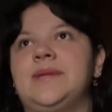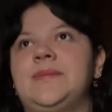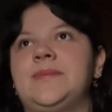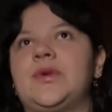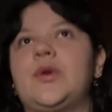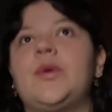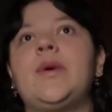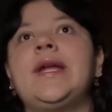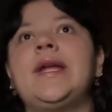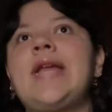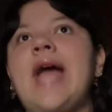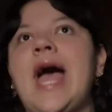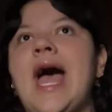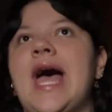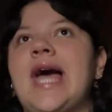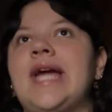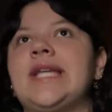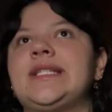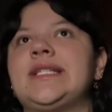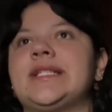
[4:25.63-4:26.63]
Quinn
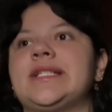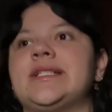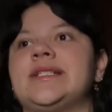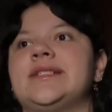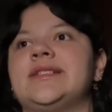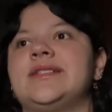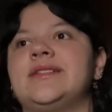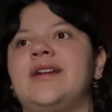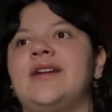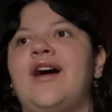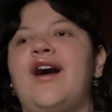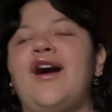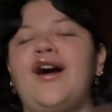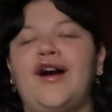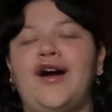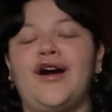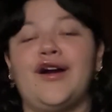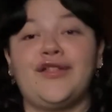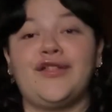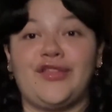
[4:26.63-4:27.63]
had
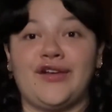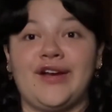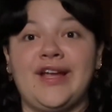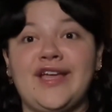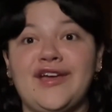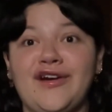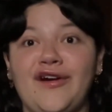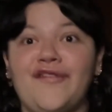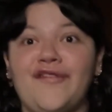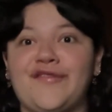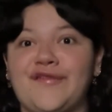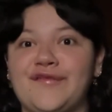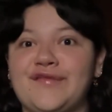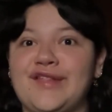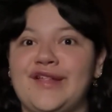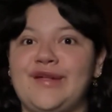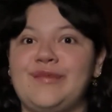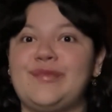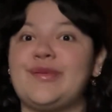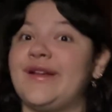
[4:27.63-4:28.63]
Arthur Hill from
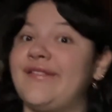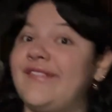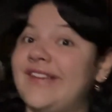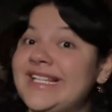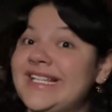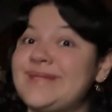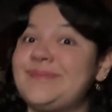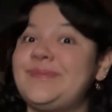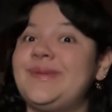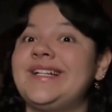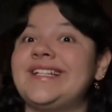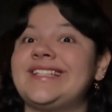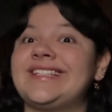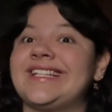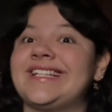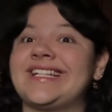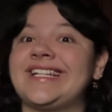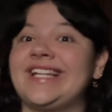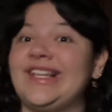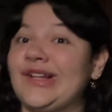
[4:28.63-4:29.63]
the previous book,
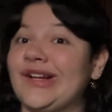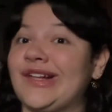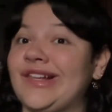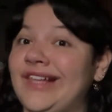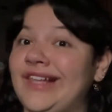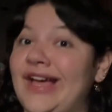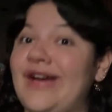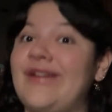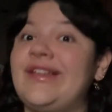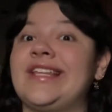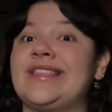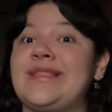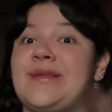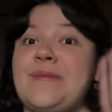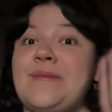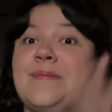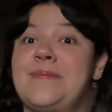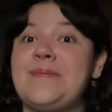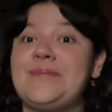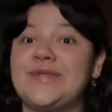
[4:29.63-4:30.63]
the killer clown,
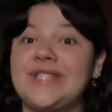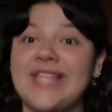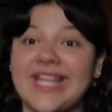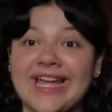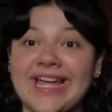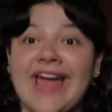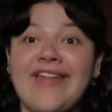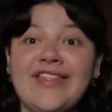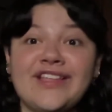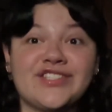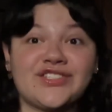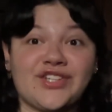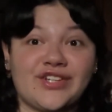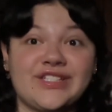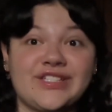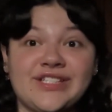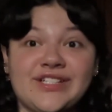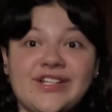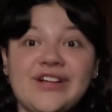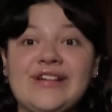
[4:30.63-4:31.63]
the guy that
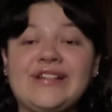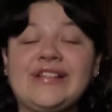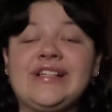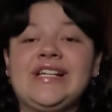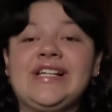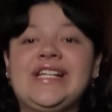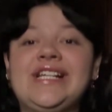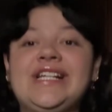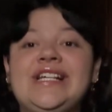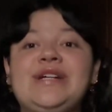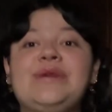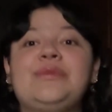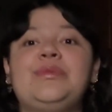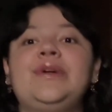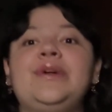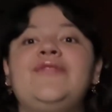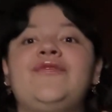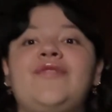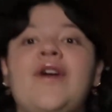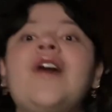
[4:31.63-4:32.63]
started it all,
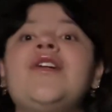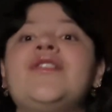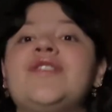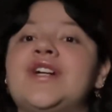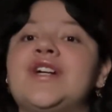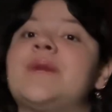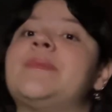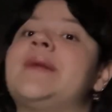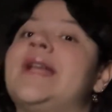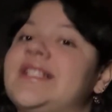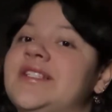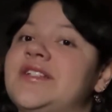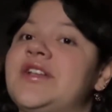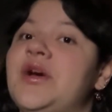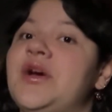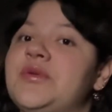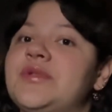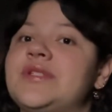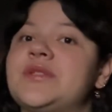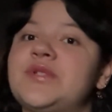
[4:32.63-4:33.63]
would follow her but as a
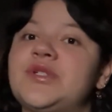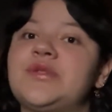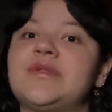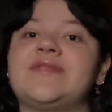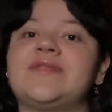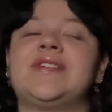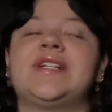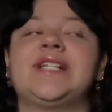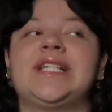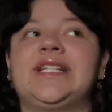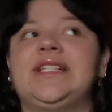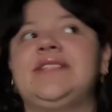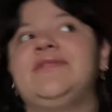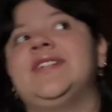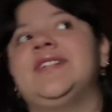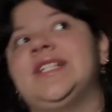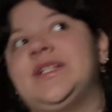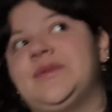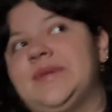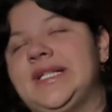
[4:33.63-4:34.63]
ghost, which was very,
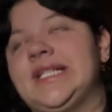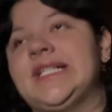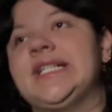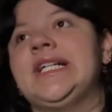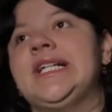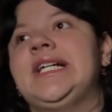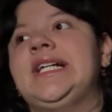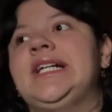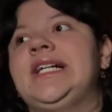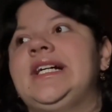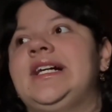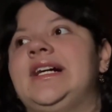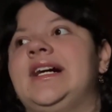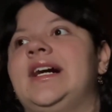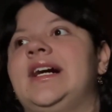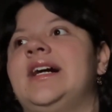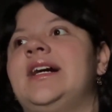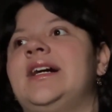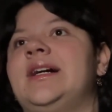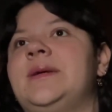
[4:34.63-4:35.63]
very weird.
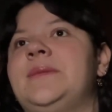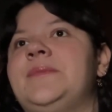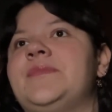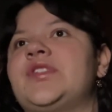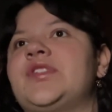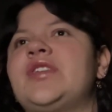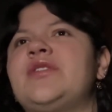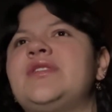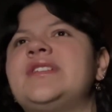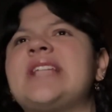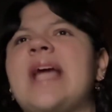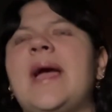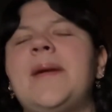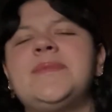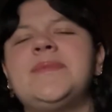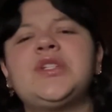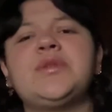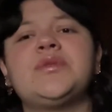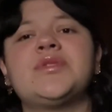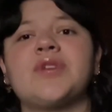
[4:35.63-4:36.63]
So there was
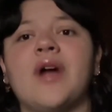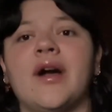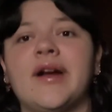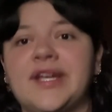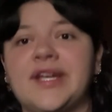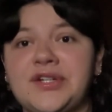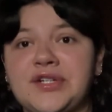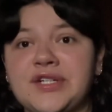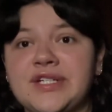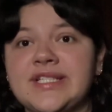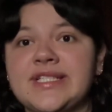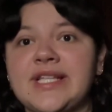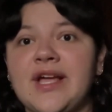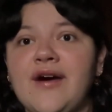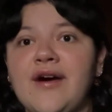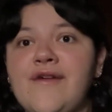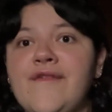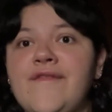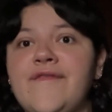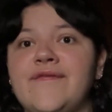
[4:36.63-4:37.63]
times she was talking to
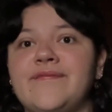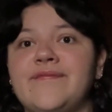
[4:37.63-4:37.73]
herself,